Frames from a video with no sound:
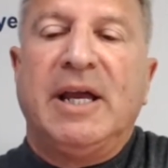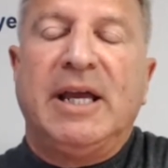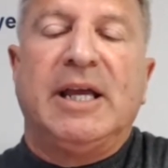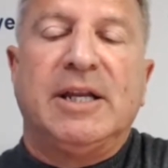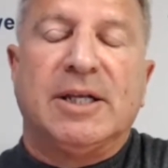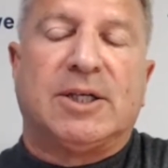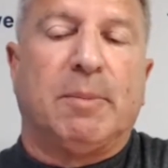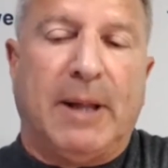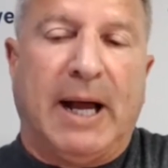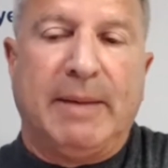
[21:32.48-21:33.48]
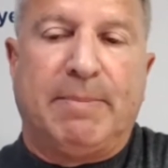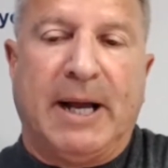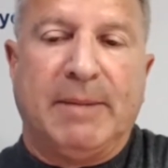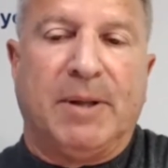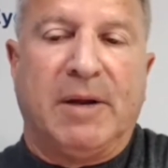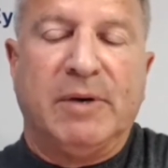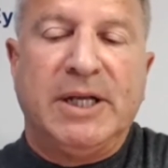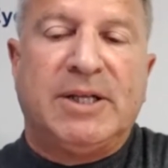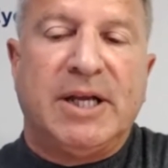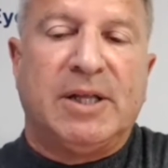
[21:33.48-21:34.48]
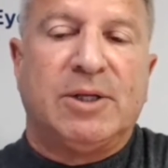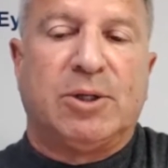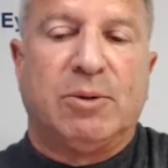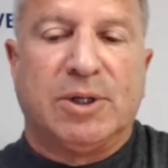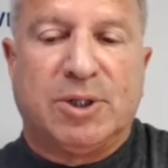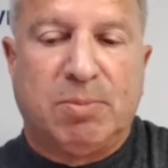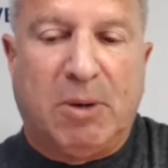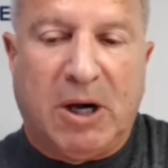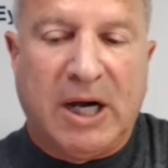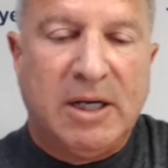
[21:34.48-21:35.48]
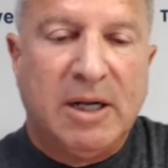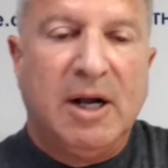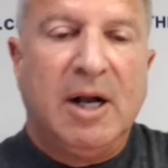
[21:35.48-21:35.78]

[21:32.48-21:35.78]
in the supply pipeline. Retailers who are smart